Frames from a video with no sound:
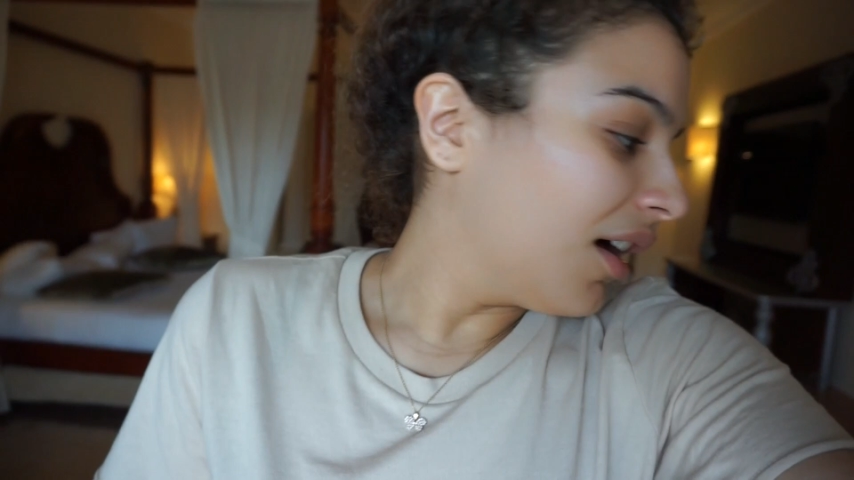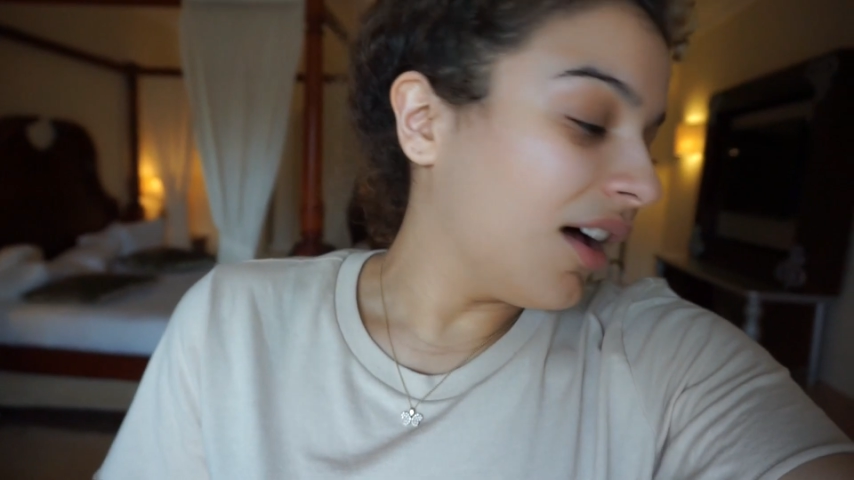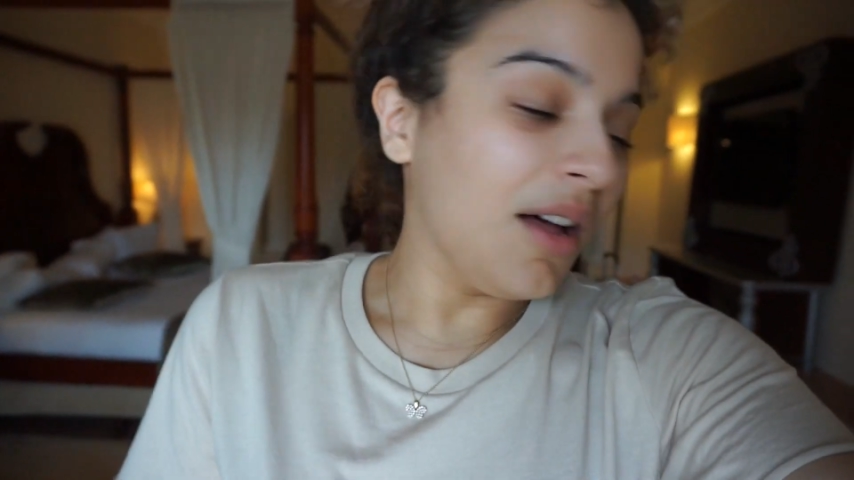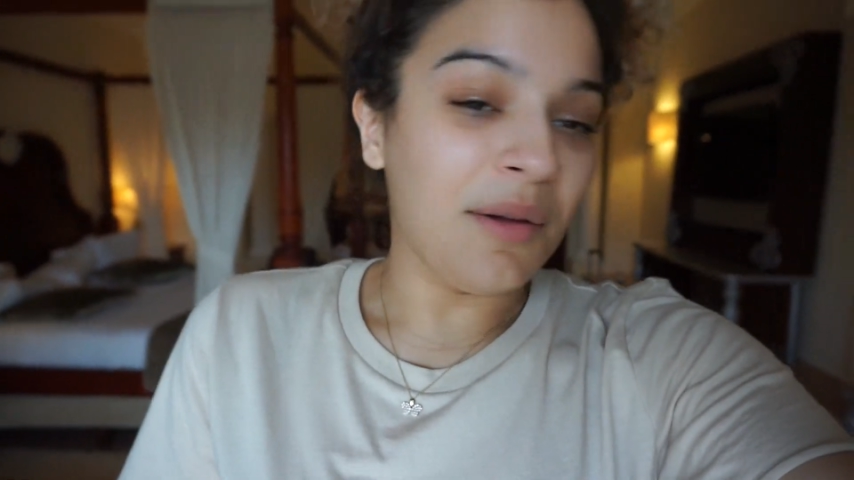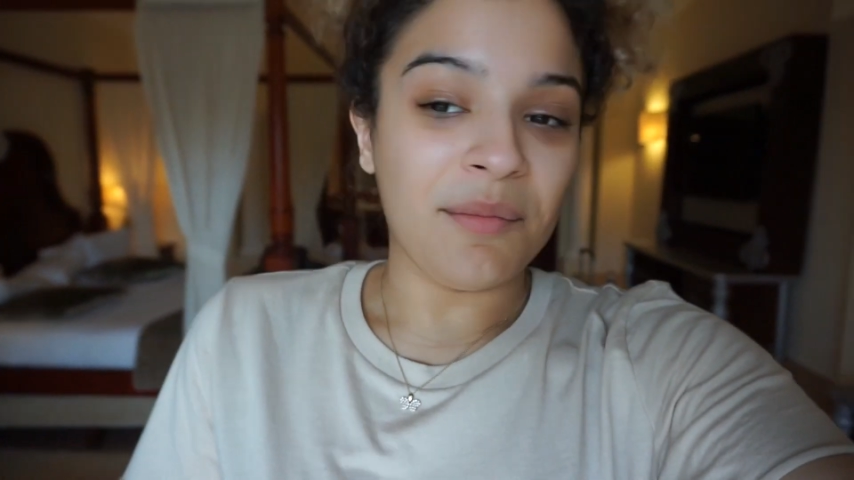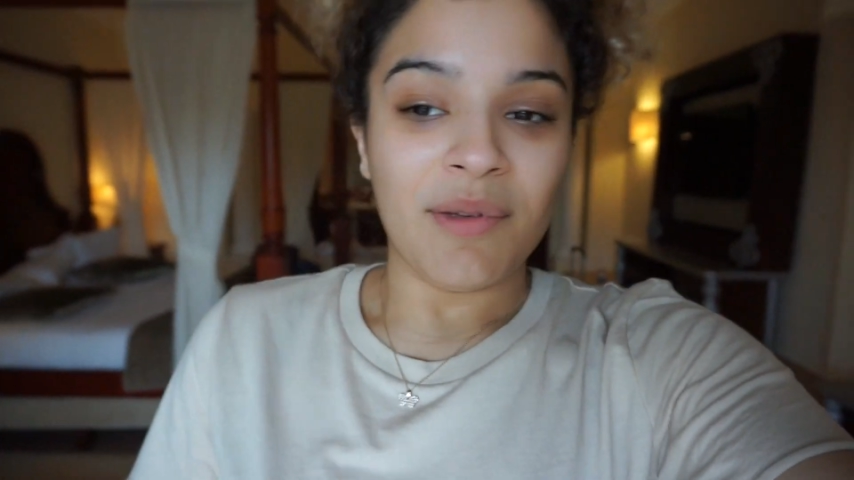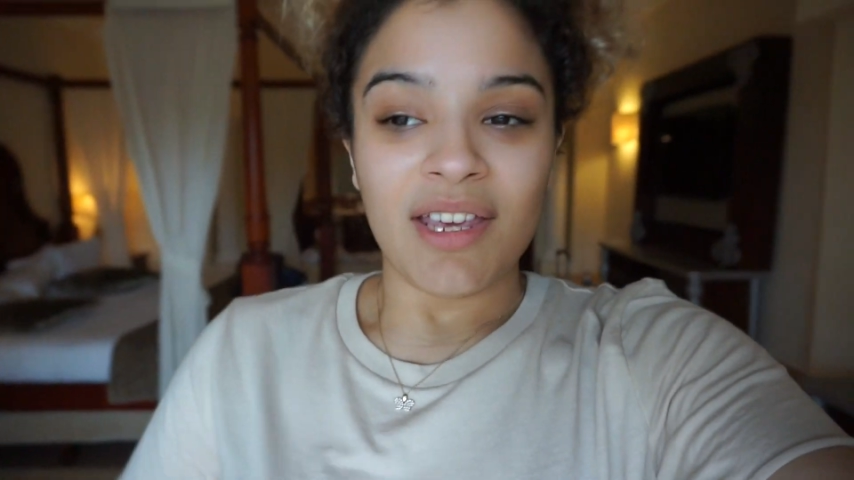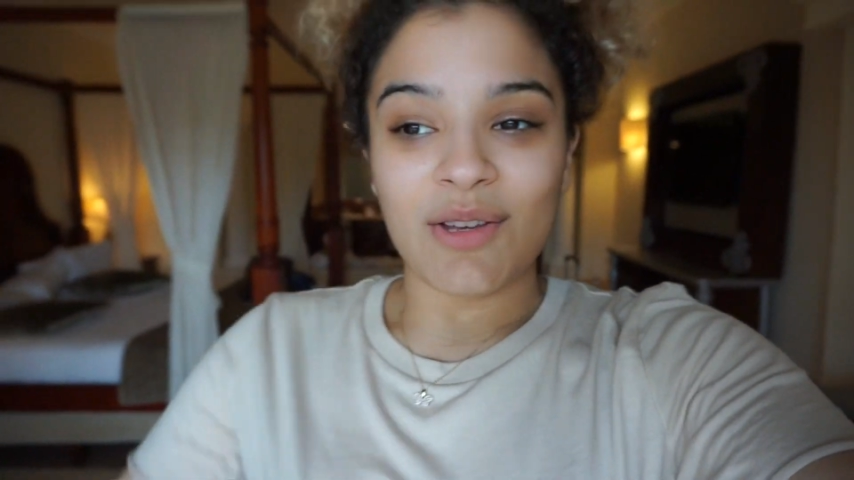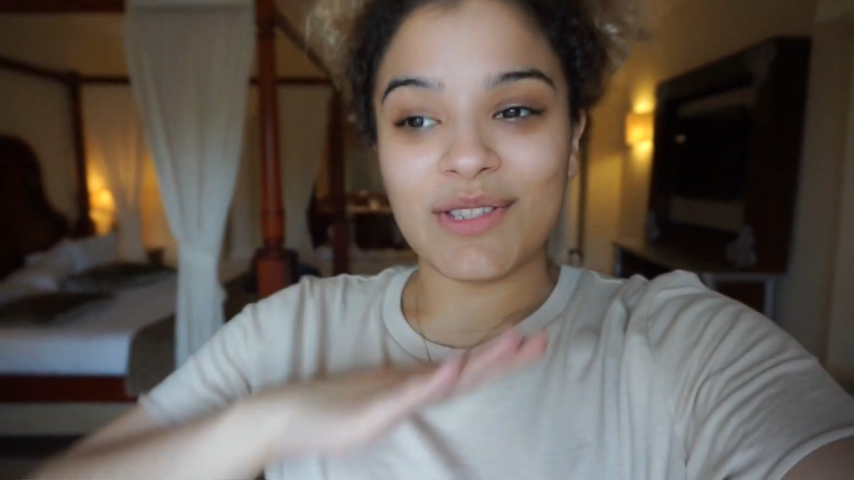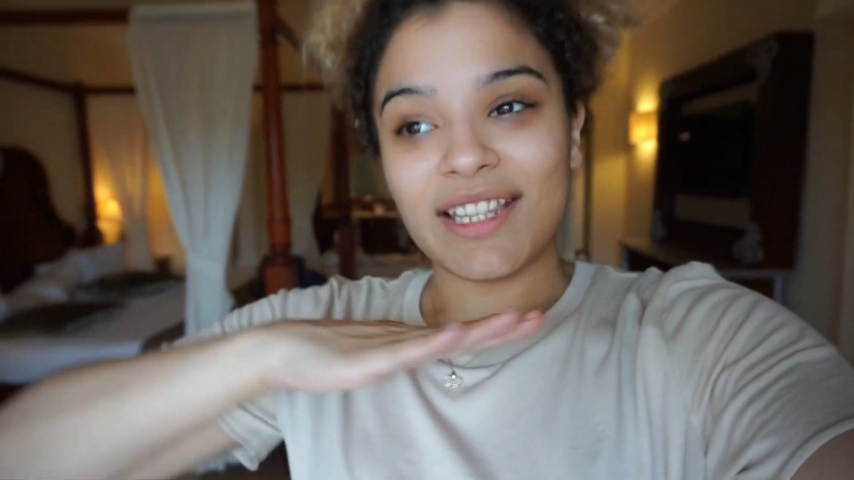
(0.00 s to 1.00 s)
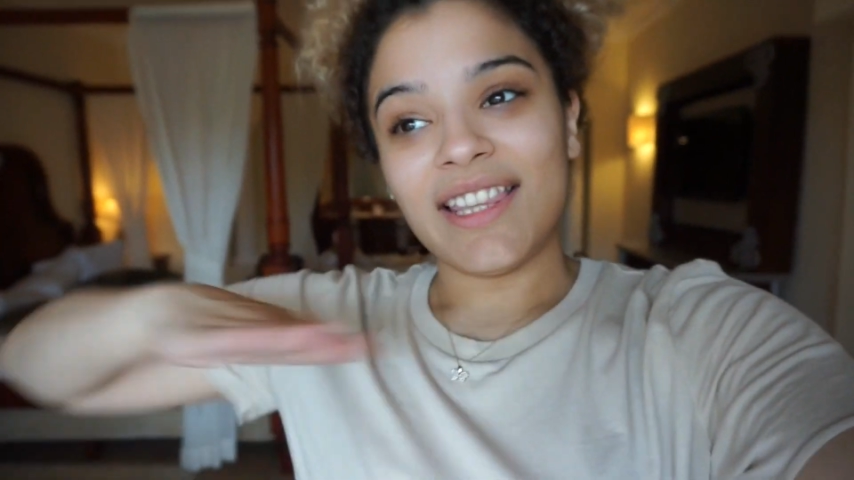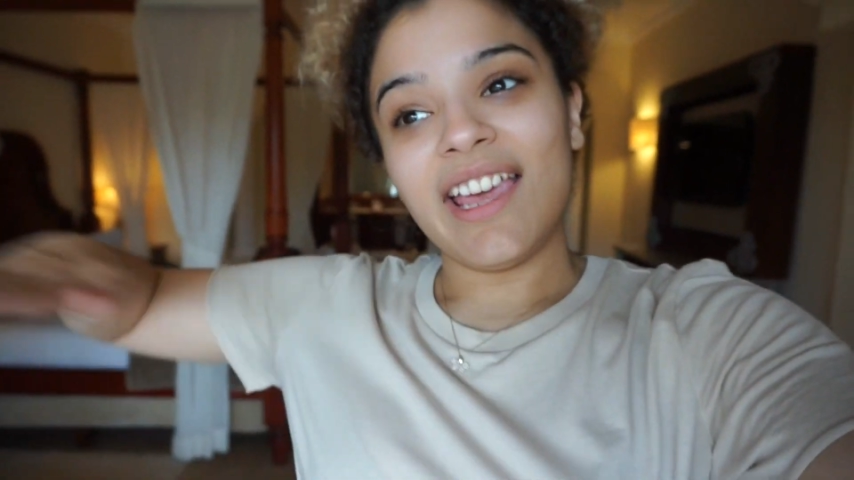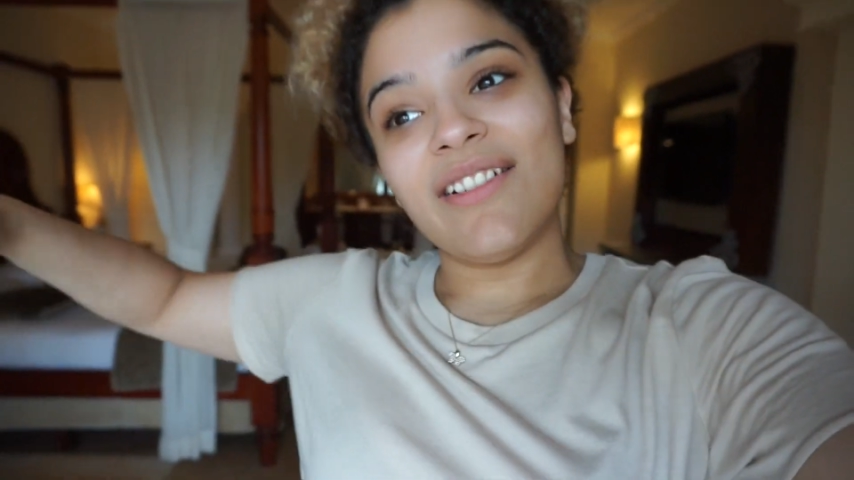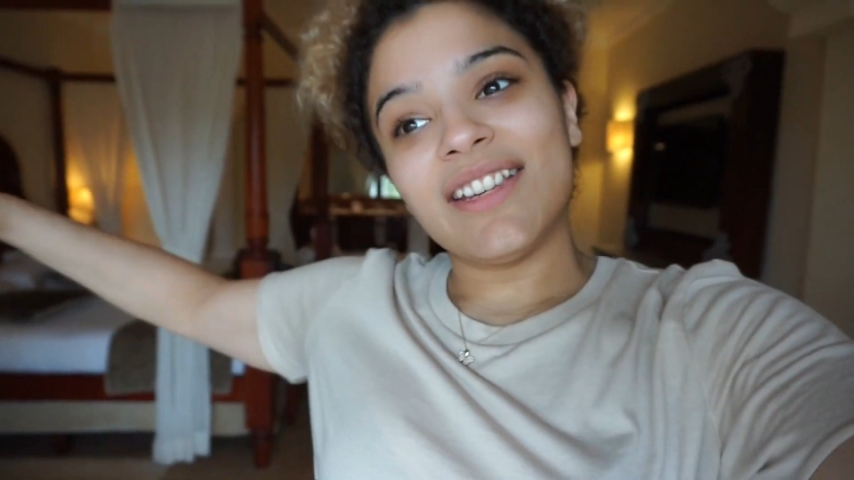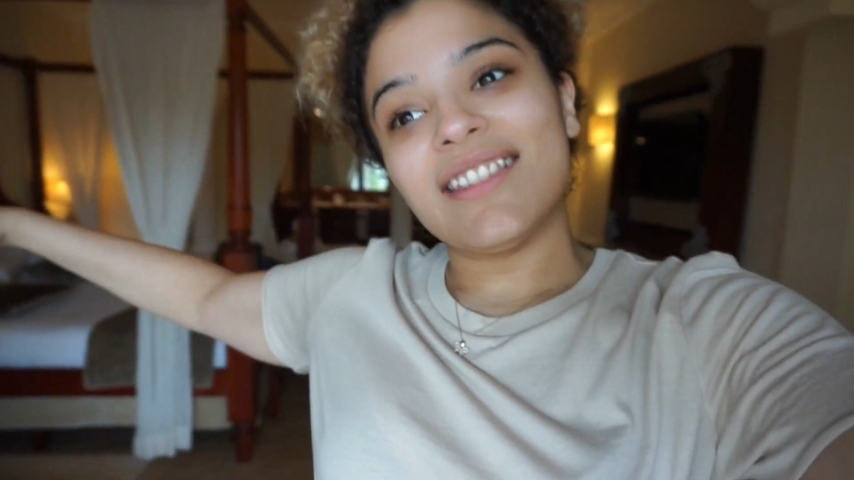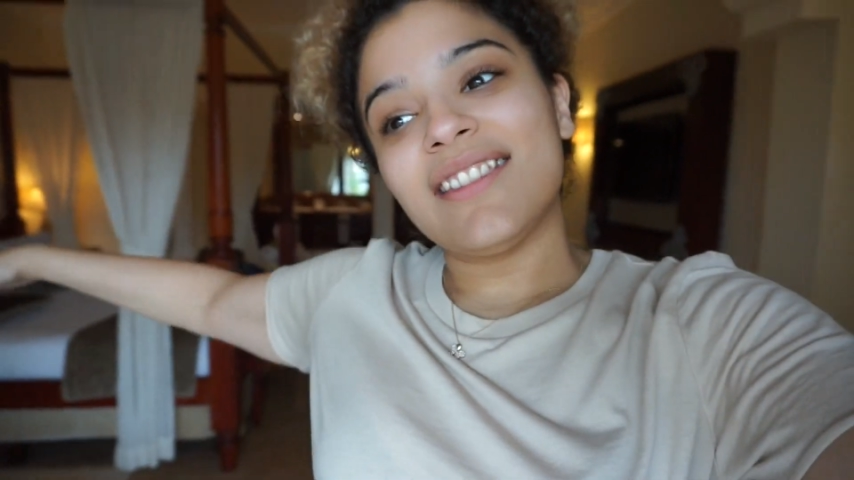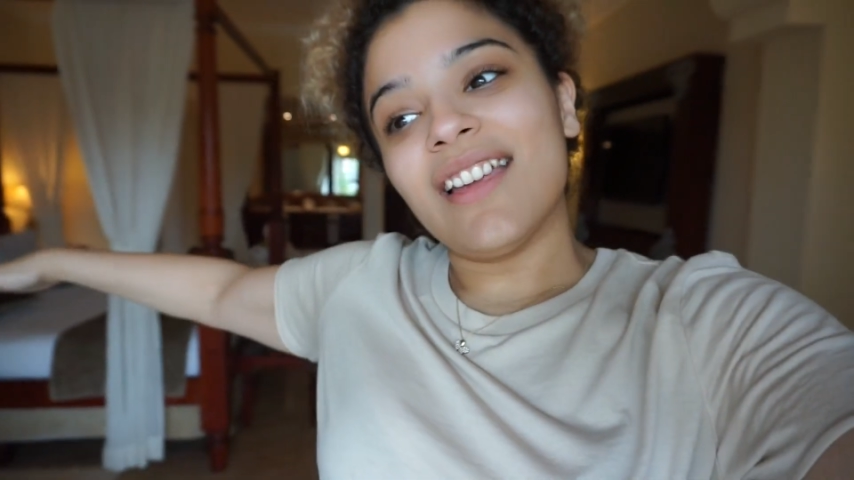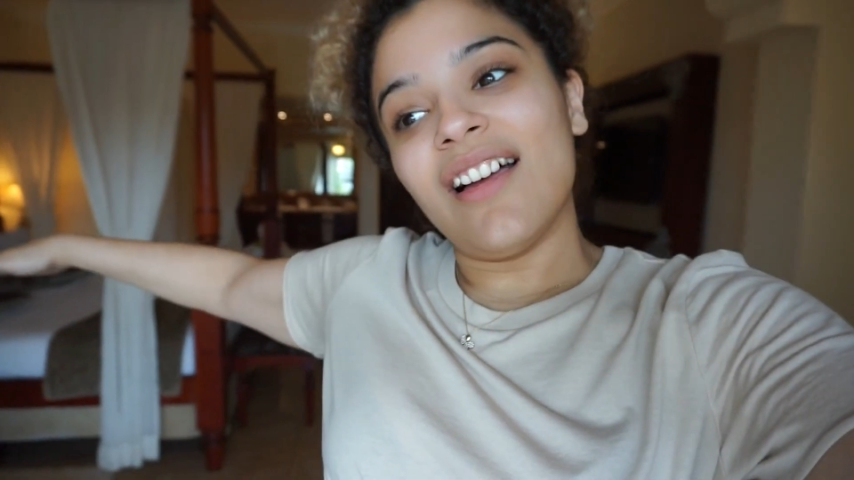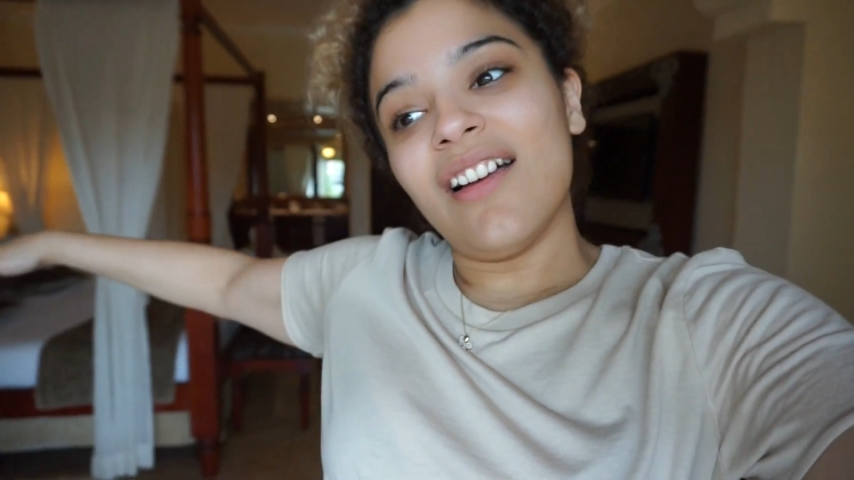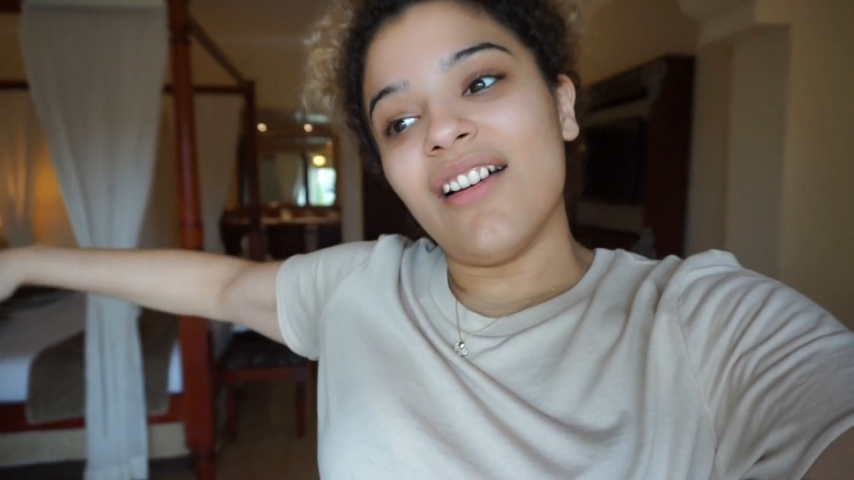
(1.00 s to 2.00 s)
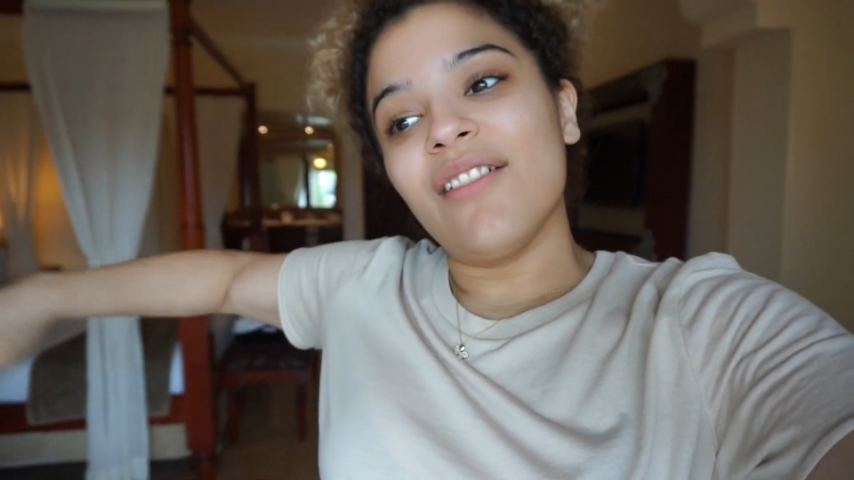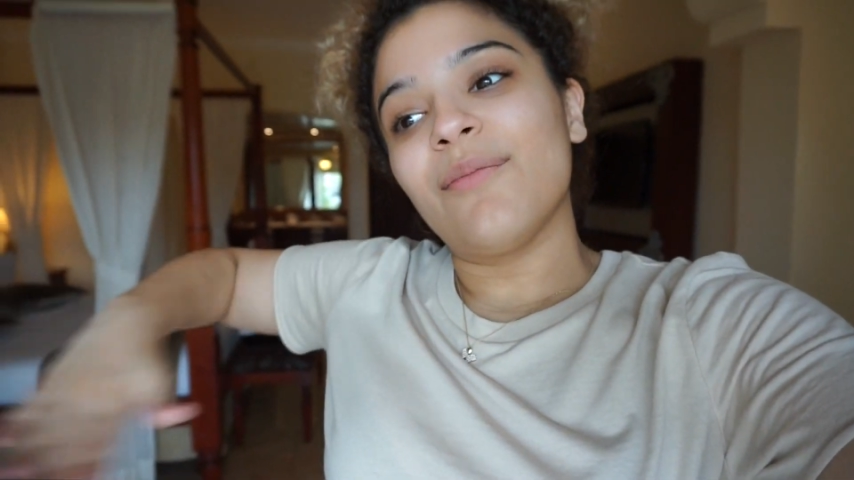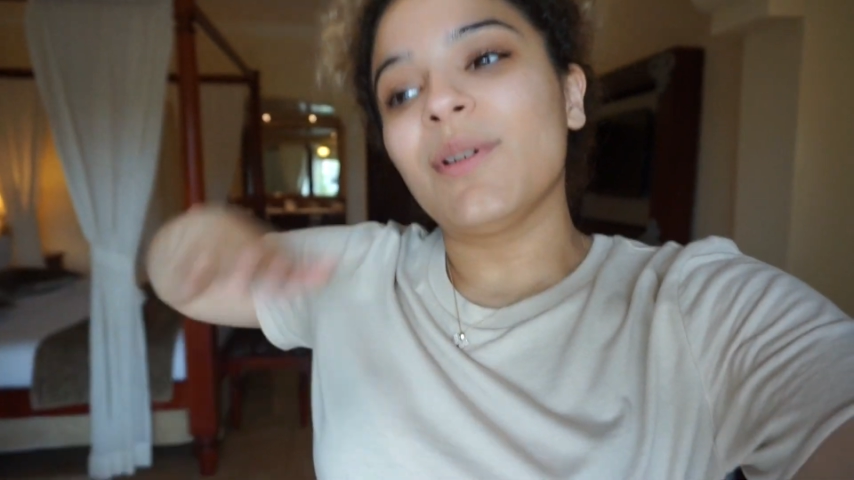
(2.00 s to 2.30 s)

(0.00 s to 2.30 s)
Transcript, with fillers: Um, he used to lay out his stuff,